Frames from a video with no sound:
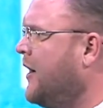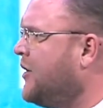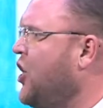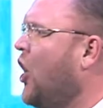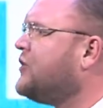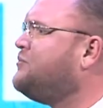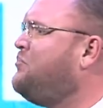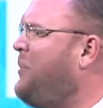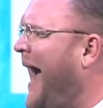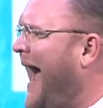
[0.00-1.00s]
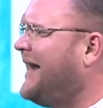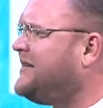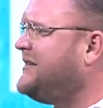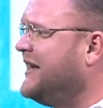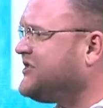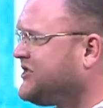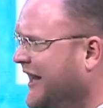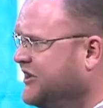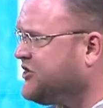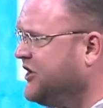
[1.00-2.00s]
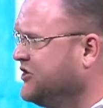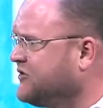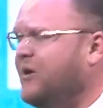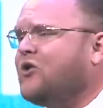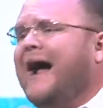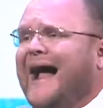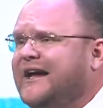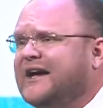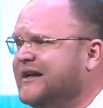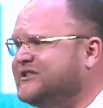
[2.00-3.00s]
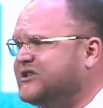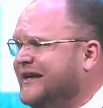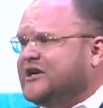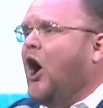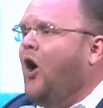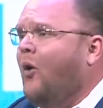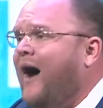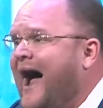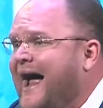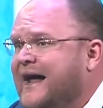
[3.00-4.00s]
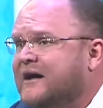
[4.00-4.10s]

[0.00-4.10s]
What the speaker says: your bad decisions miraculously go away.